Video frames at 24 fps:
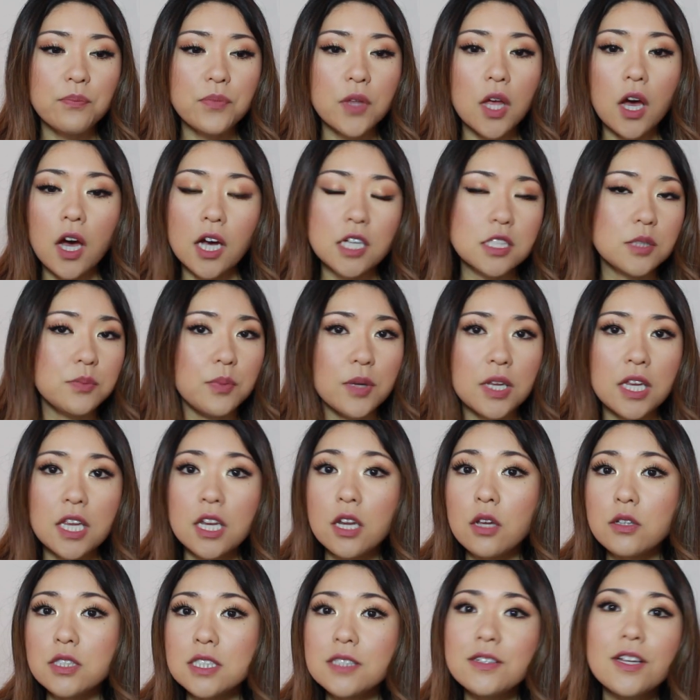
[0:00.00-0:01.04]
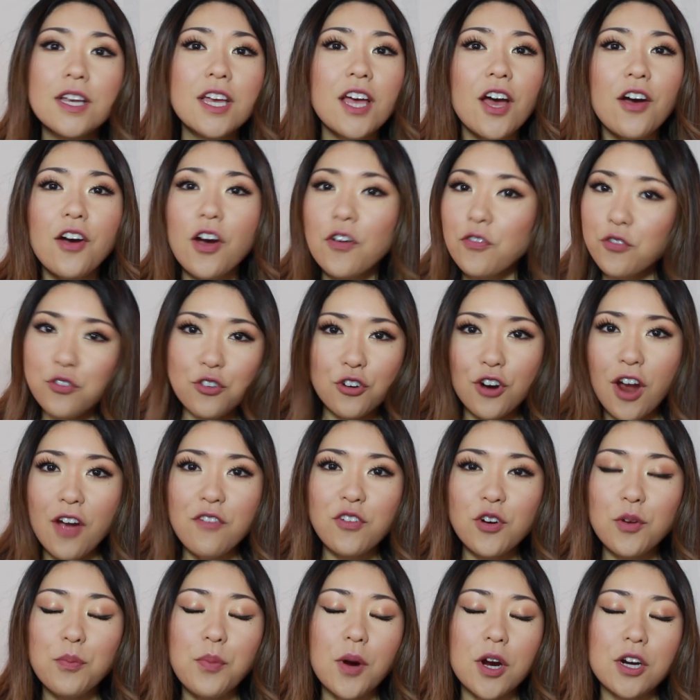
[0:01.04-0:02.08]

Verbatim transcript: a husband and a, a forever